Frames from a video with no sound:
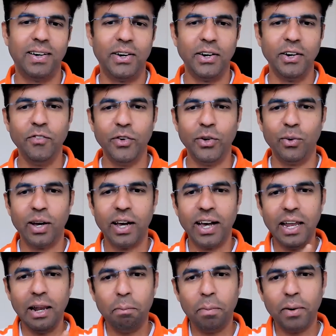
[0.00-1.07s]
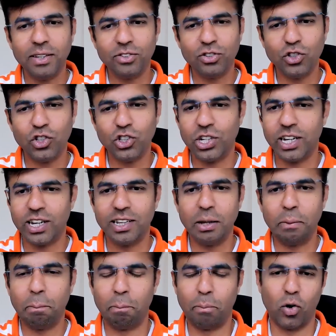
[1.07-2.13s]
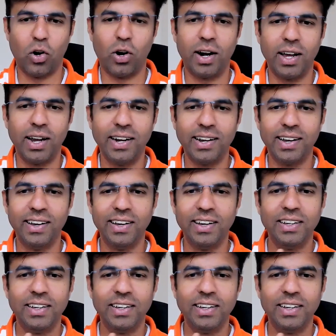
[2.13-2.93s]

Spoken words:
review help us to check the product.